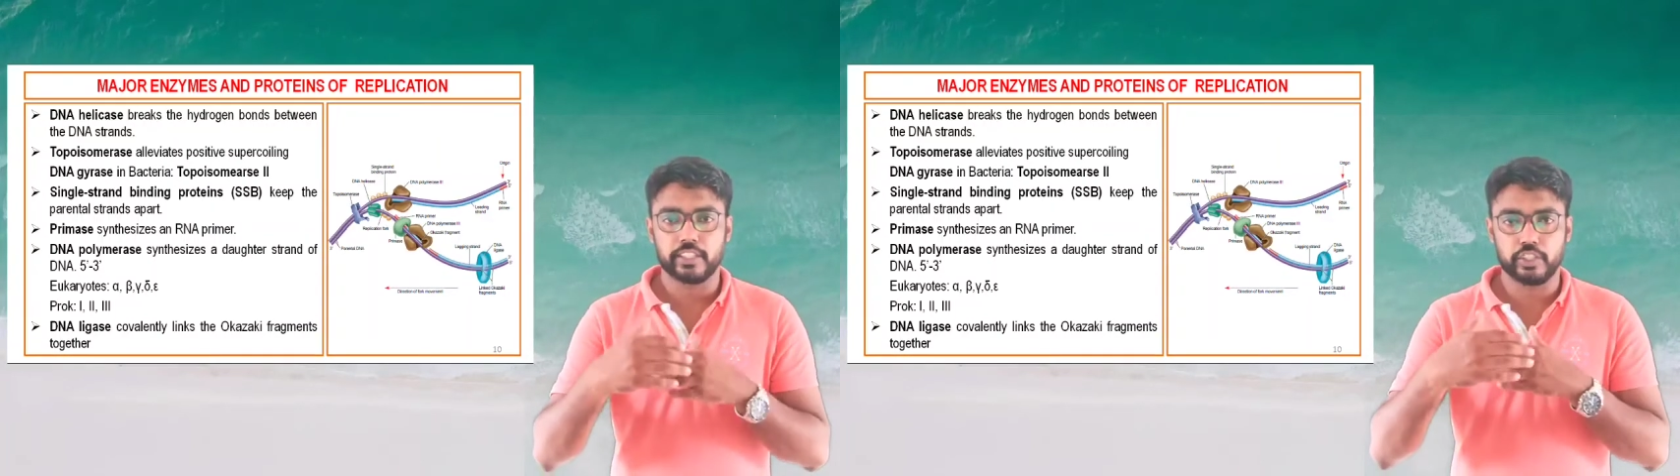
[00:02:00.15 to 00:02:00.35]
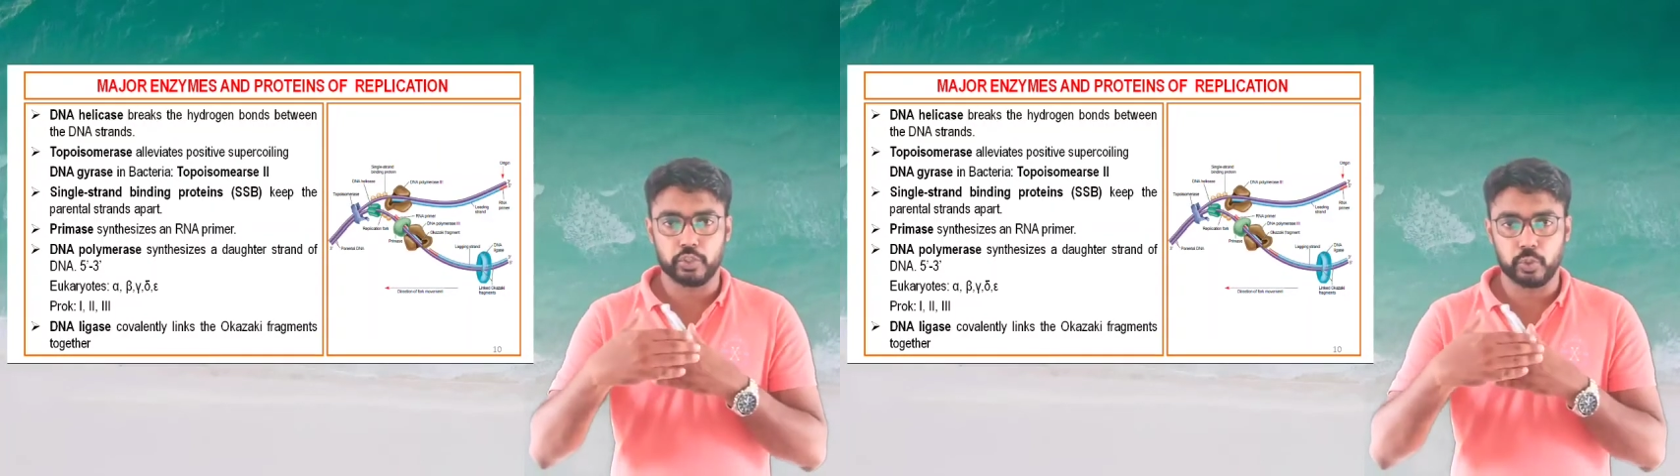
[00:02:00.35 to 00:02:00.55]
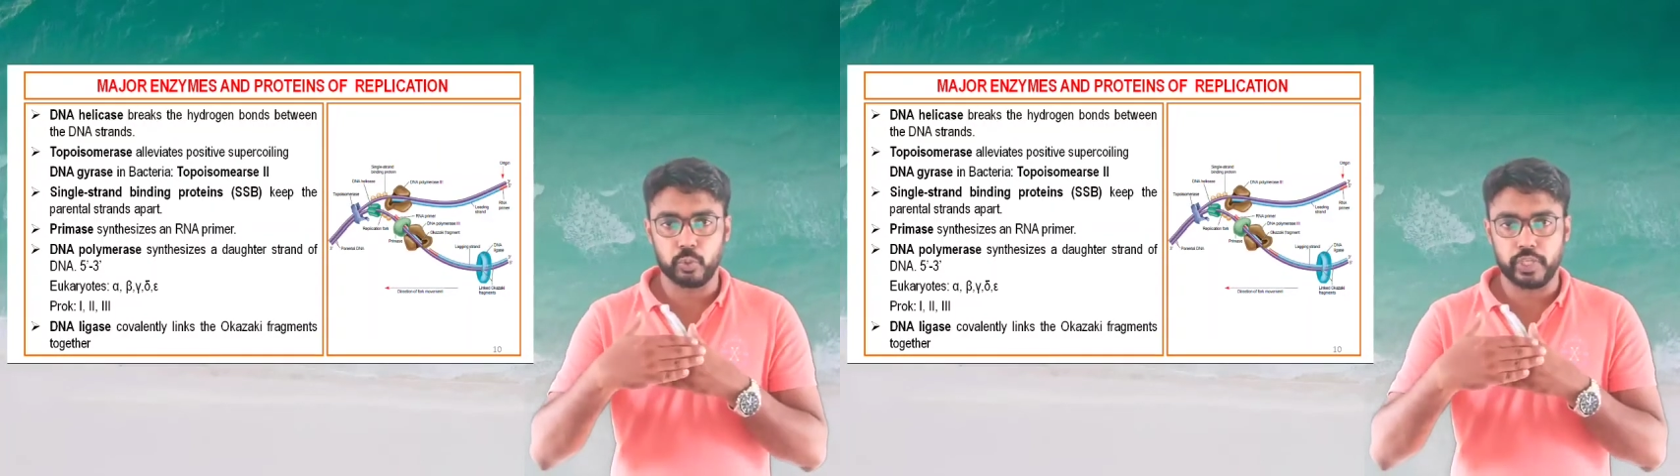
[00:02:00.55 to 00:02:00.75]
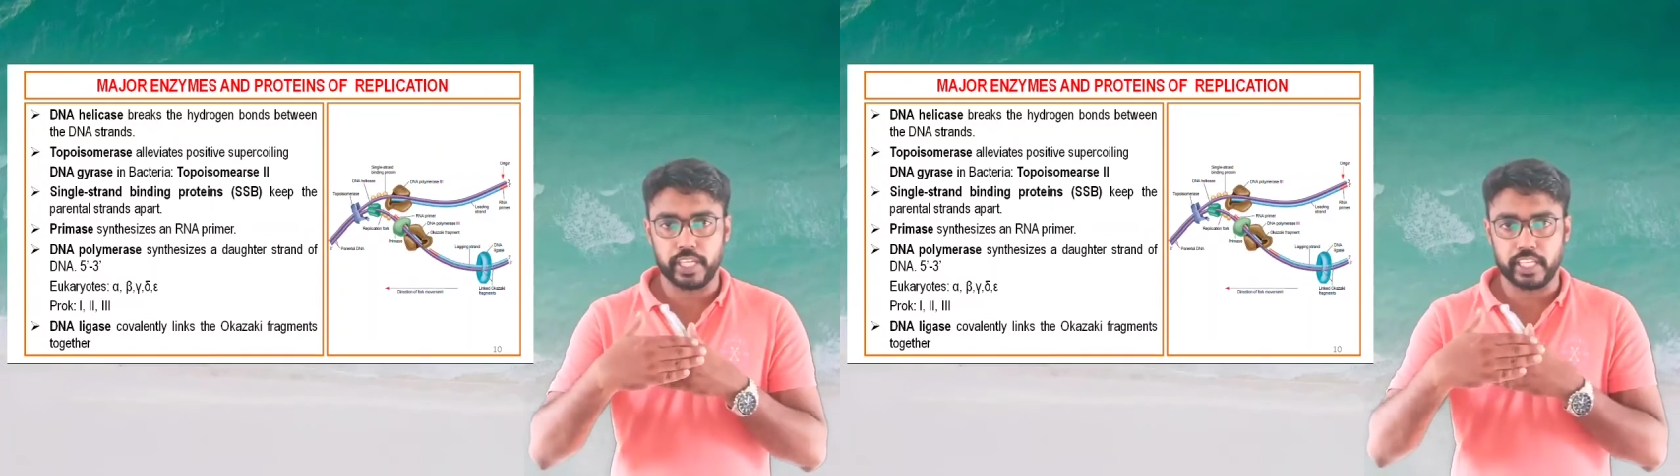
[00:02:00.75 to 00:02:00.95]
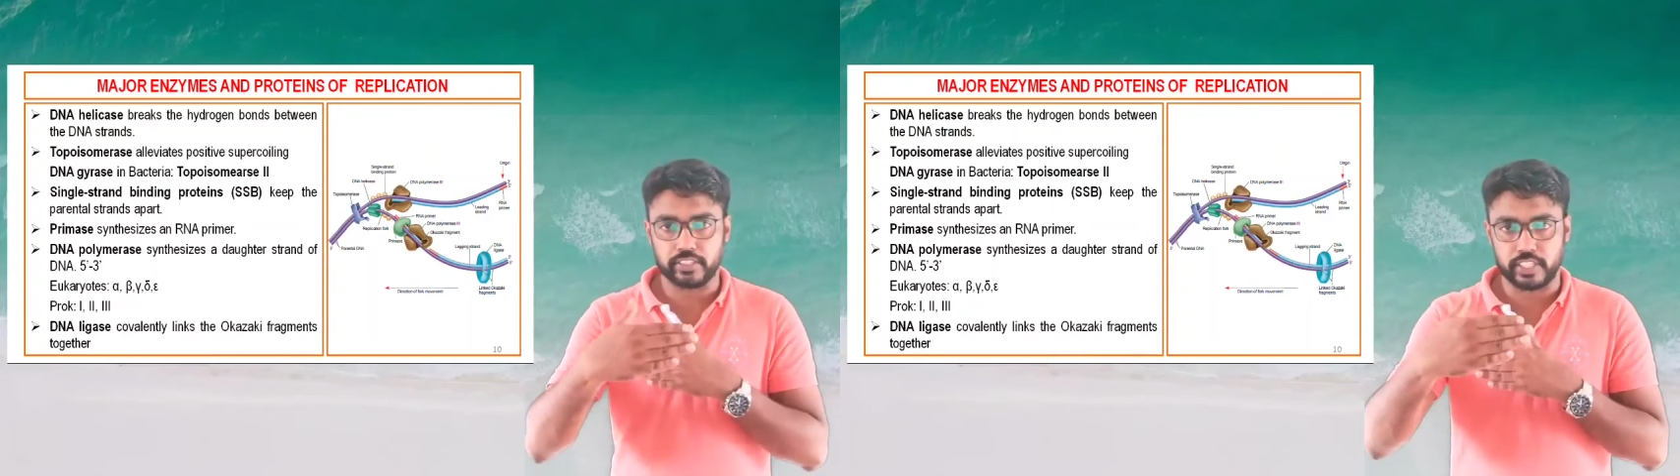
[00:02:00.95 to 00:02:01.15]
these two
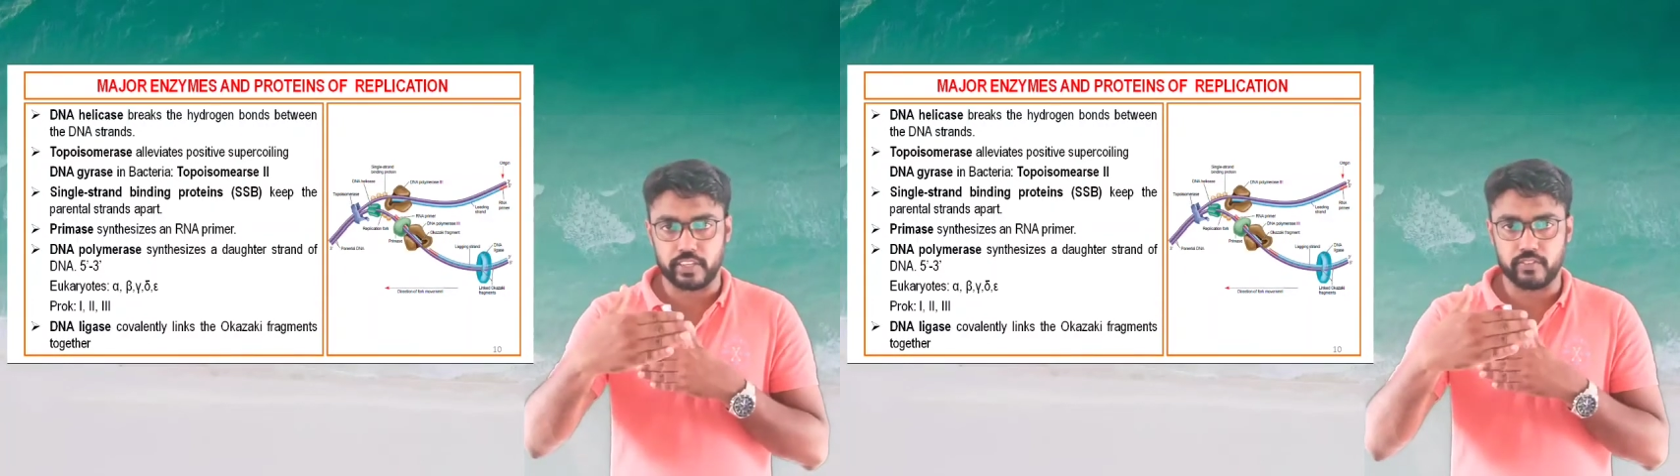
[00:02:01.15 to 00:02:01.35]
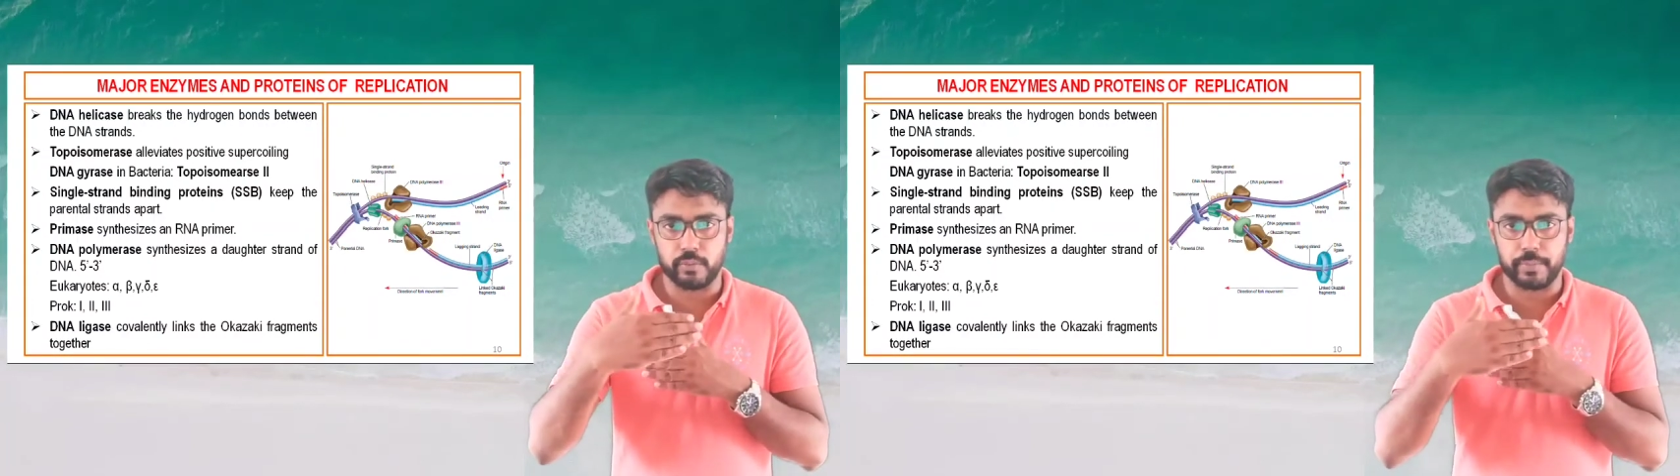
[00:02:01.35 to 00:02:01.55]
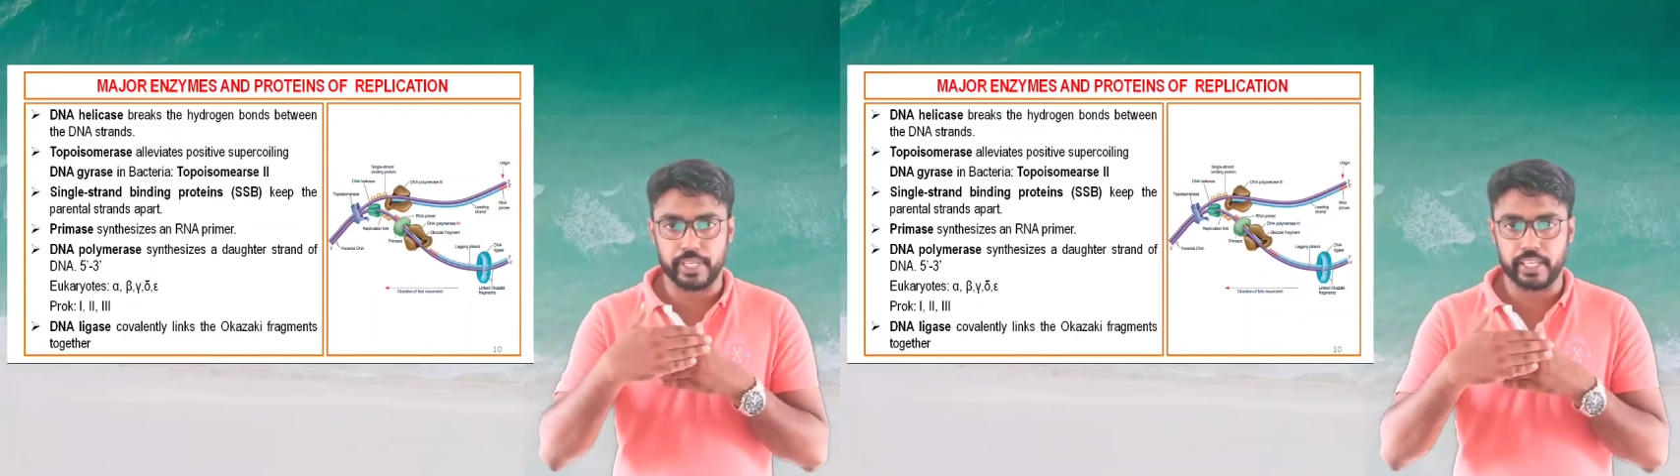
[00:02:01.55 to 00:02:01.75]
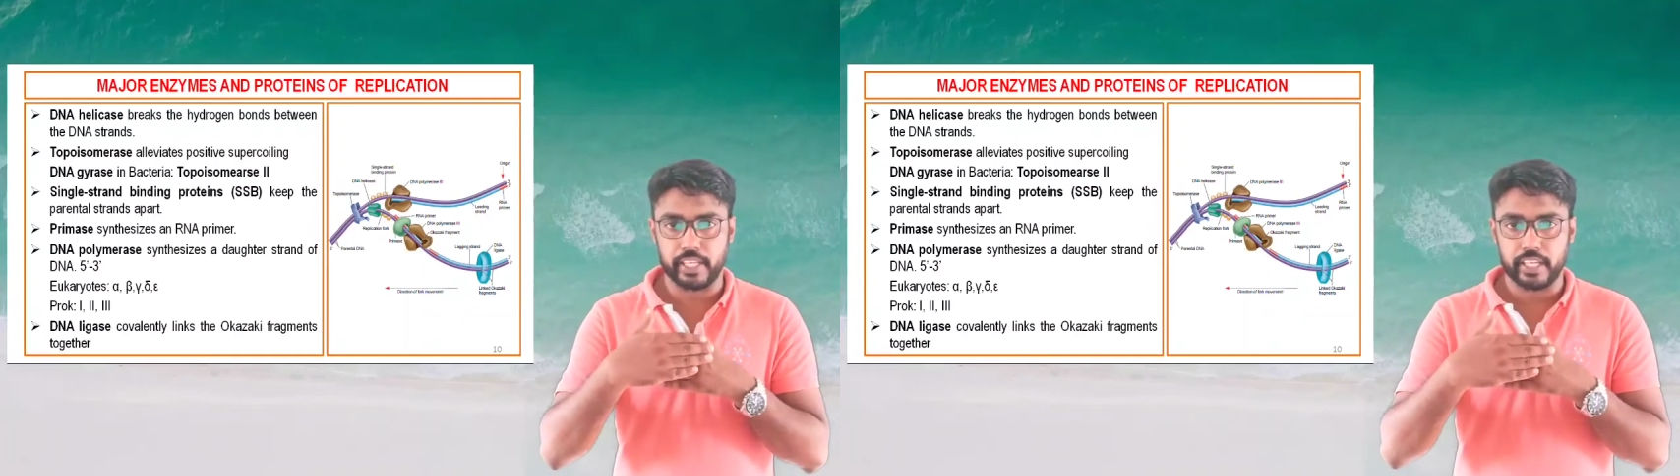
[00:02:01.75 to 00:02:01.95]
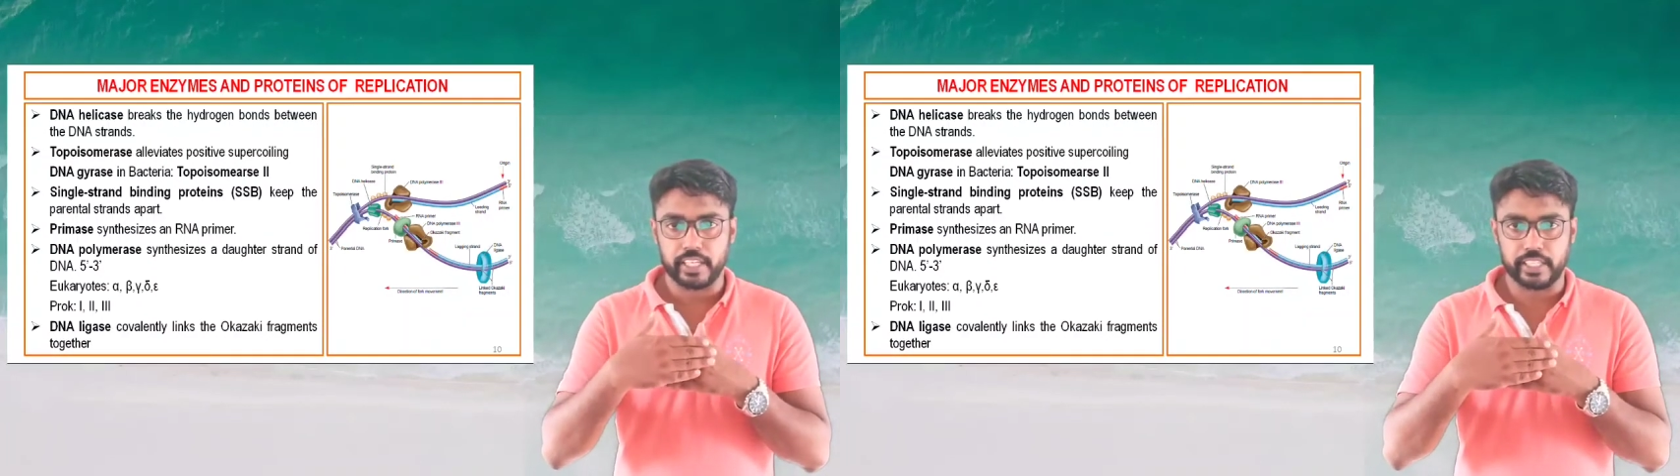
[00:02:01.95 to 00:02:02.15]
DNA strands will
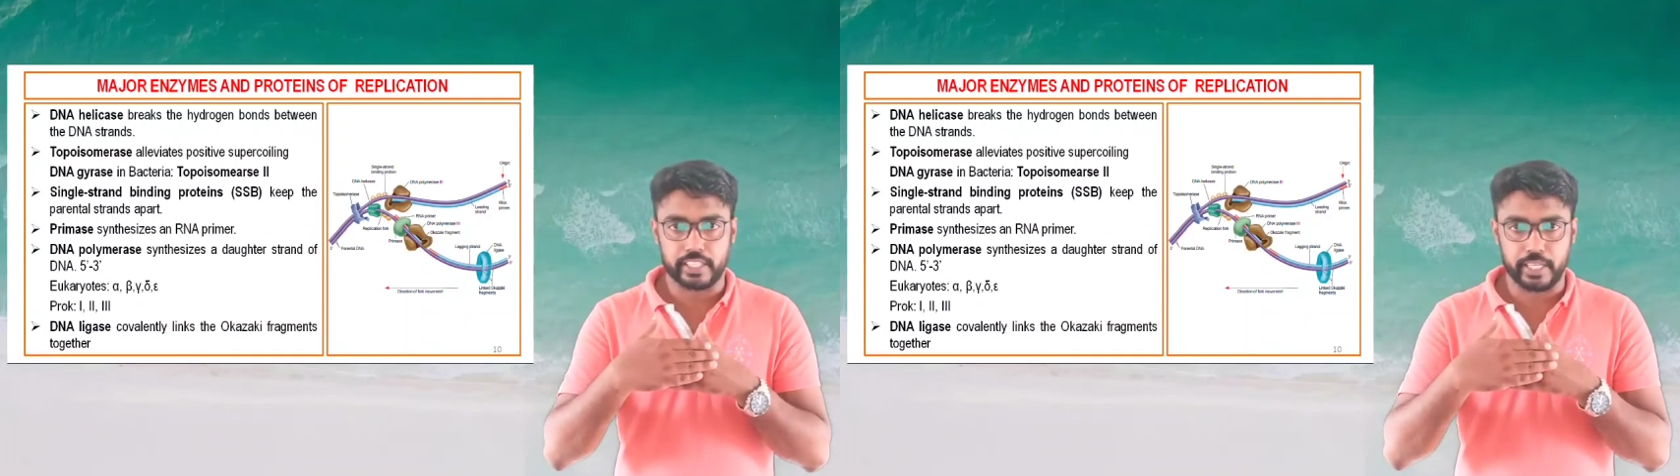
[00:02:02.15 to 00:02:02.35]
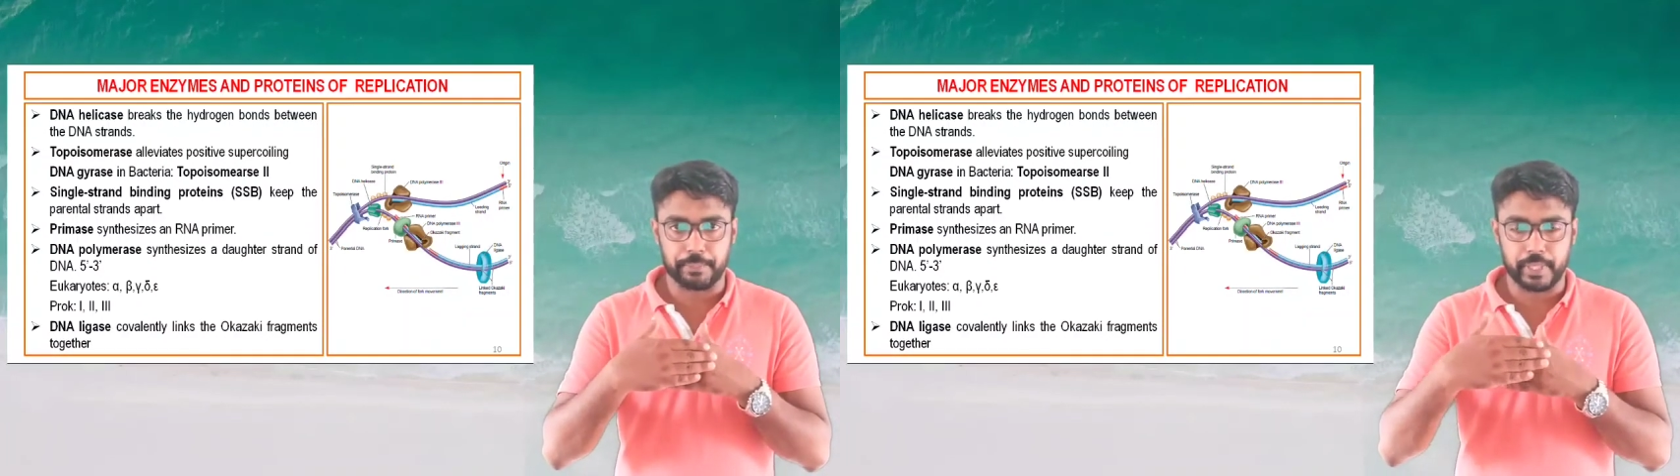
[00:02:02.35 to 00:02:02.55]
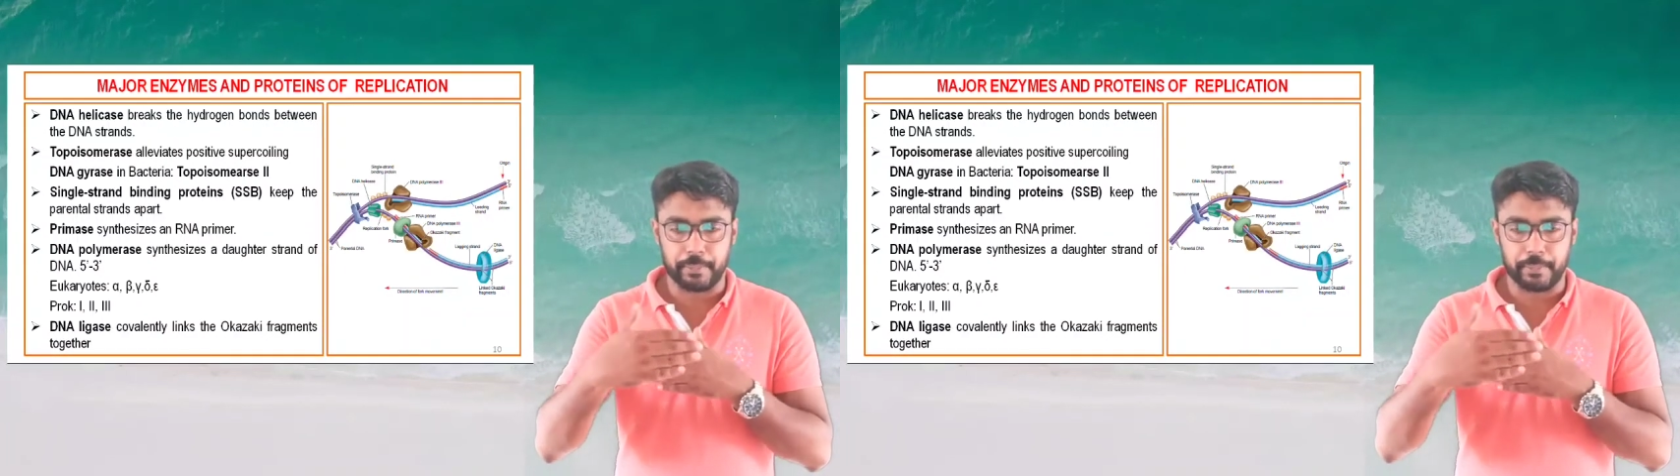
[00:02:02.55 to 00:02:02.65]
be kept